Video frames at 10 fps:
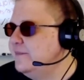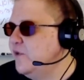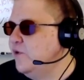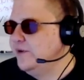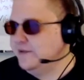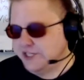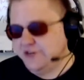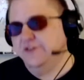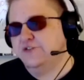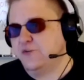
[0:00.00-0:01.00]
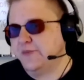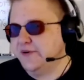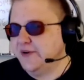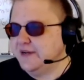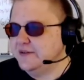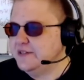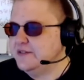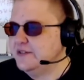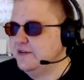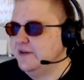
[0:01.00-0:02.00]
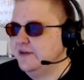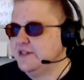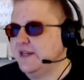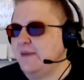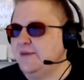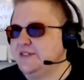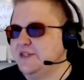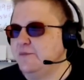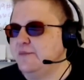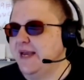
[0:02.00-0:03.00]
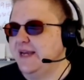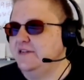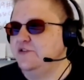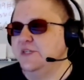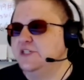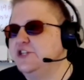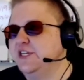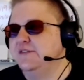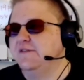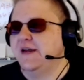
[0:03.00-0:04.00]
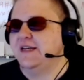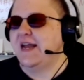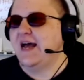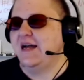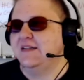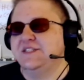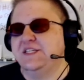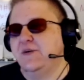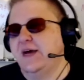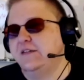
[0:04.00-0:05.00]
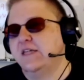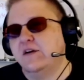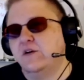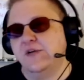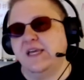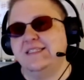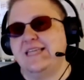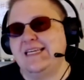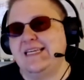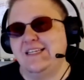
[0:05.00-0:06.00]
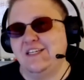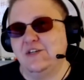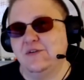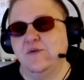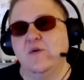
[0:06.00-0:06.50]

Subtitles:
or gender neutral pronouns. So if you go to the library's homepage, which you can find it at col.colgate.edu,